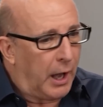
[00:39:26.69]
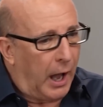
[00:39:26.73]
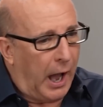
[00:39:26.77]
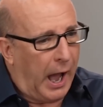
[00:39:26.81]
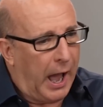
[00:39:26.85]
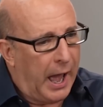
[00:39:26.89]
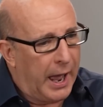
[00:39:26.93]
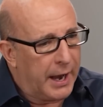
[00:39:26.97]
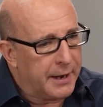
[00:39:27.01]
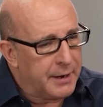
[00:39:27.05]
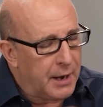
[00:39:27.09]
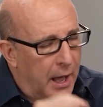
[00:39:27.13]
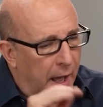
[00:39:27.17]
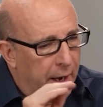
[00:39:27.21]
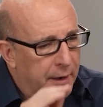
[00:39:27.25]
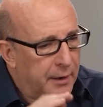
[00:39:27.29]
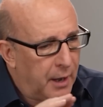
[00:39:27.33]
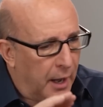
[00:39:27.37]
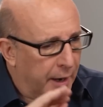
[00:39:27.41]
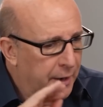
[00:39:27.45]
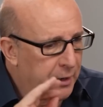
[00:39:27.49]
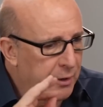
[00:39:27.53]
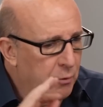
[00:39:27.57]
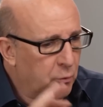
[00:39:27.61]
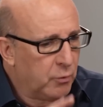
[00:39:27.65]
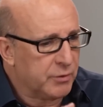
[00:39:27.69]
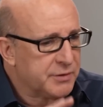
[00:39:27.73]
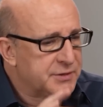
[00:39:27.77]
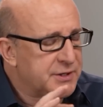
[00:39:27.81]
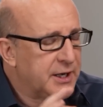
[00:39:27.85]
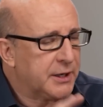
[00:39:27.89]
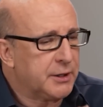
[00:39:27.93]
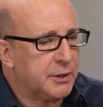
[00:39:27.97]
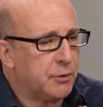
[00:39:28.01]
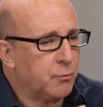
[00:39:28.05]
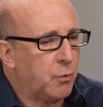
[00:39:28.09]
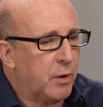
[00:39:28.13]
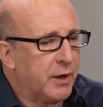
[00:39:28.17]
And I don't want to
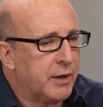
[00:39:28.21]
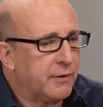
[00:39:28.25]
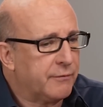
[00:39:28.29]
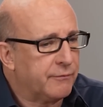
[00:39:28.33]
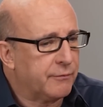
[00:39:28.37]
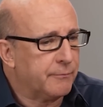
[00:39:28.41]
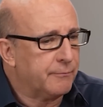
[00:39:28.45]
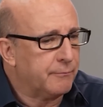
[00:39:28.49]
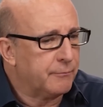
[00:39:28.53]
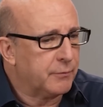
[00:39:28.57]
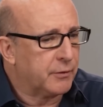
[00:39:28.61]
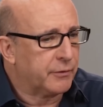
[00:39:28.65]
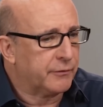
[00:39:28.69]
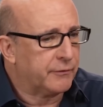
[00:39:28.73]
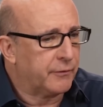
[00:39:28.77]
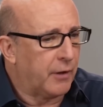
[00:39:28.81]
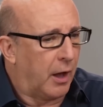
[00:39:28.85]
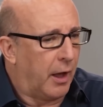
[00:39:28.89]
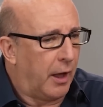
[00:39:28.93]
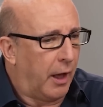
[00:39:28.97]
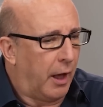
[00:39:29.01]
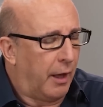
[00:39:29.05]
take away from, because